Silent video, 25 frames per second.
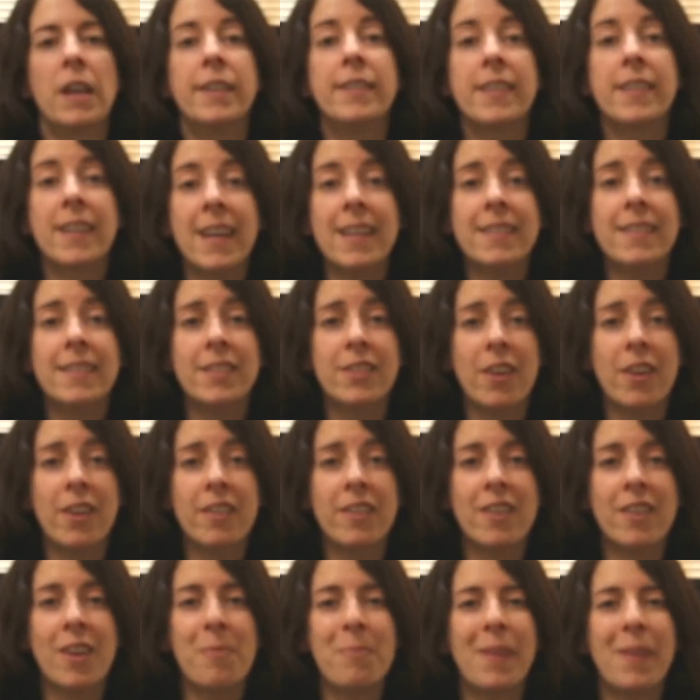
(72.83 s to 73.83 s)
To get
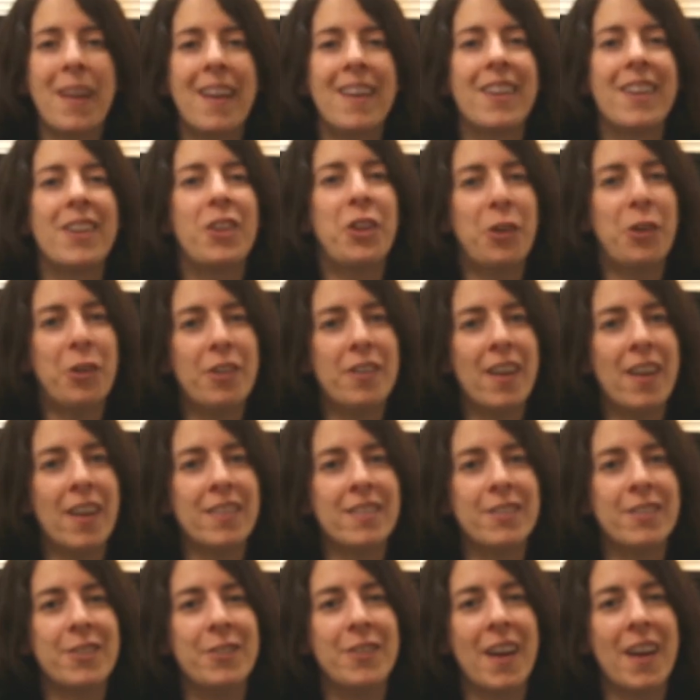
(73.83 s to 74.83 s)
started on planning your
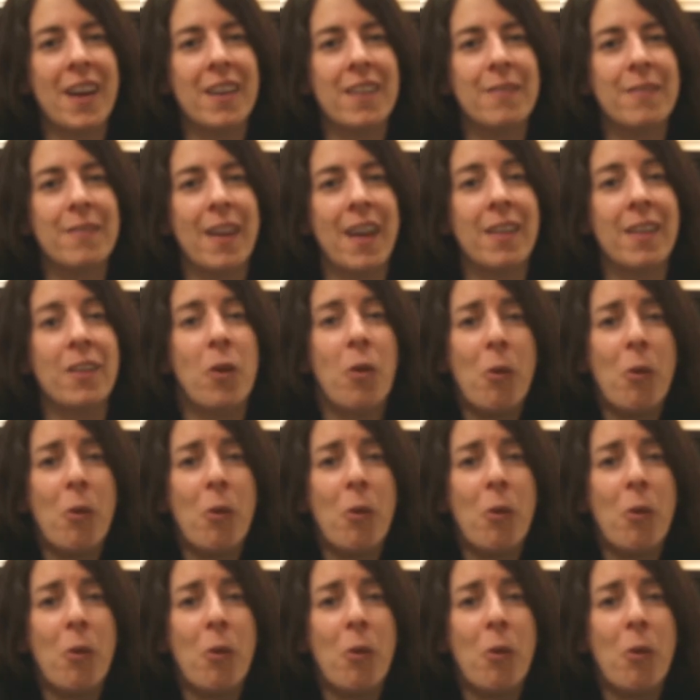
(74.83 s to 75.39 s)
next Unite event,